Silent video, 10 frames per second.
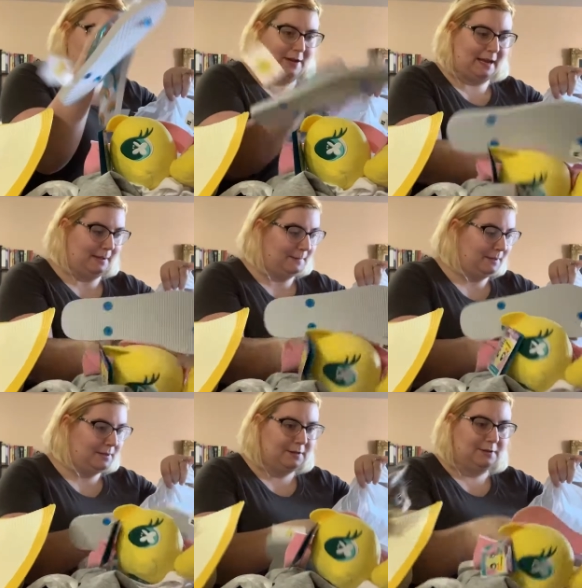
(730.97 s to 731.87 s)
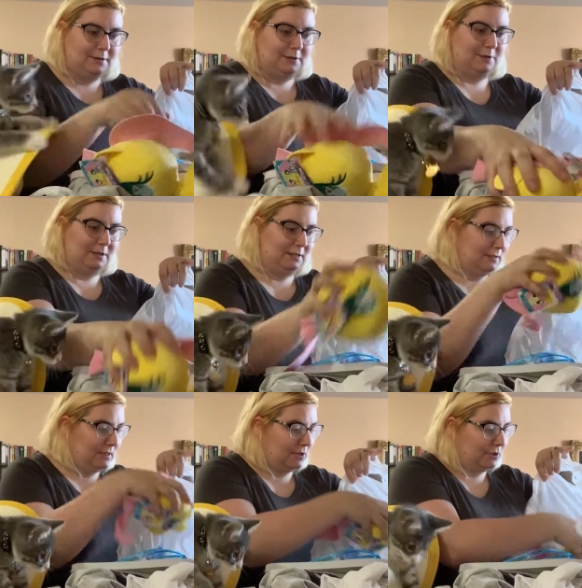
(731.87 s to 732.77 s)
Okay, so this is
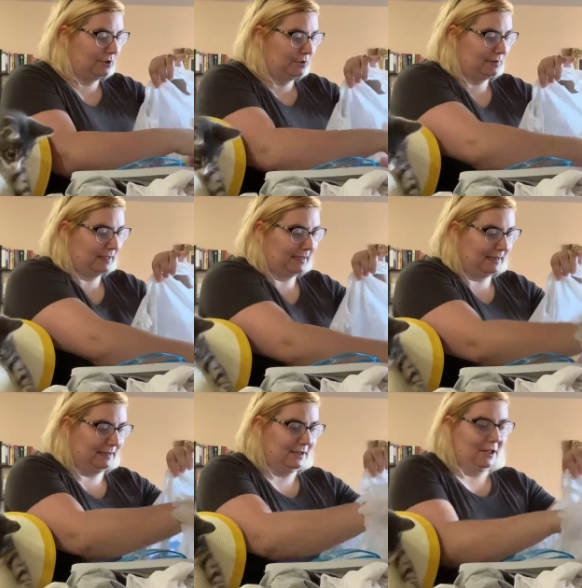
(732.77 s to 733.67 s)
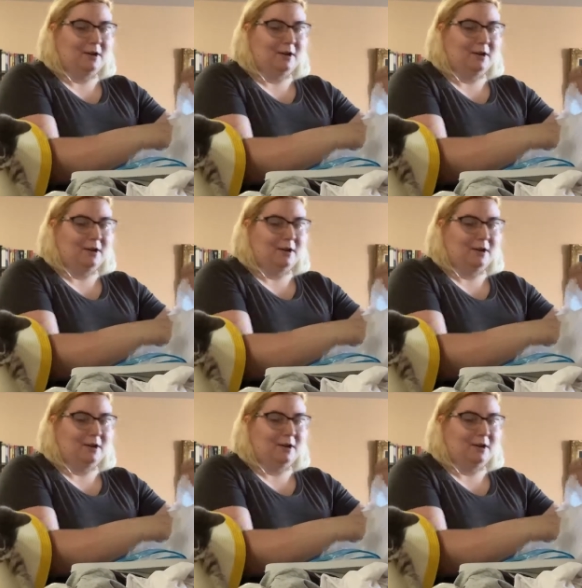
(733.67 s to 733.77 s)
not clothes related.